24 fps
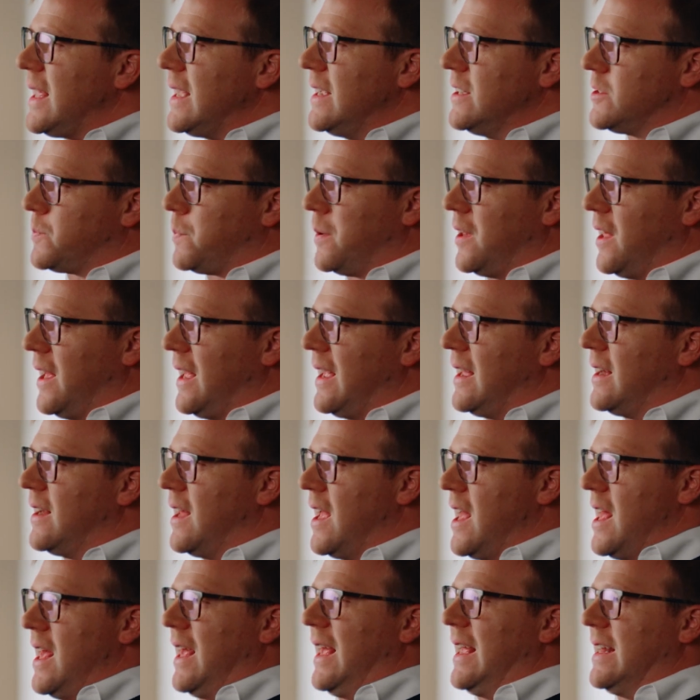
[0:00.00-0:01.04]
is playing
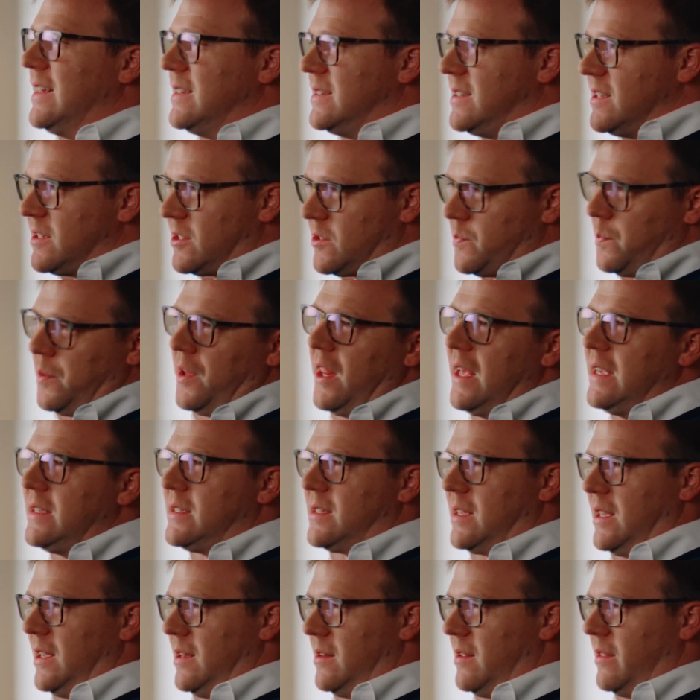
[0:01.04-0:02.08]
in
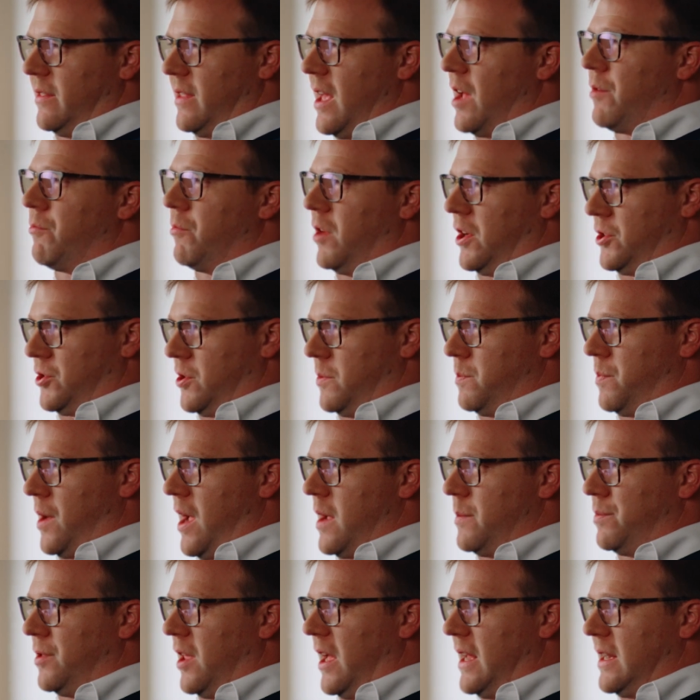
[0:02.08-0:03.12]
displacing that Russian
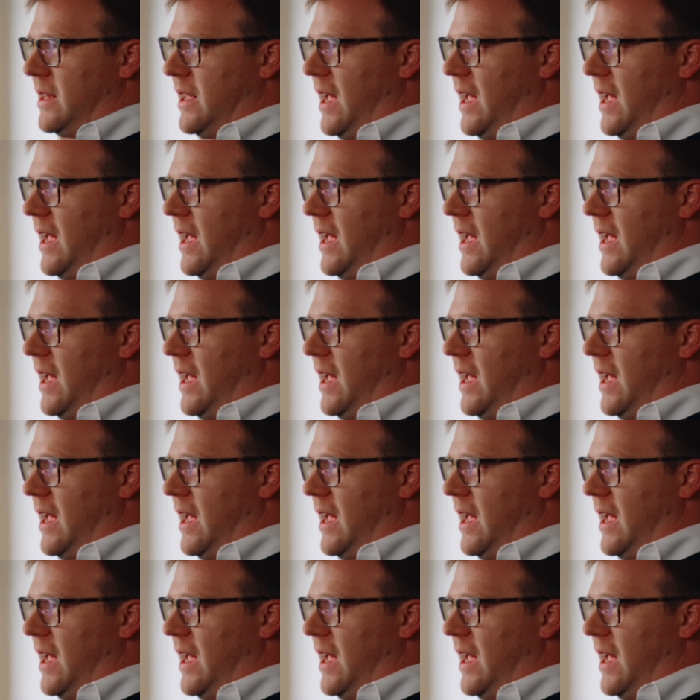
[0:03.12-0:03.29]
pipeline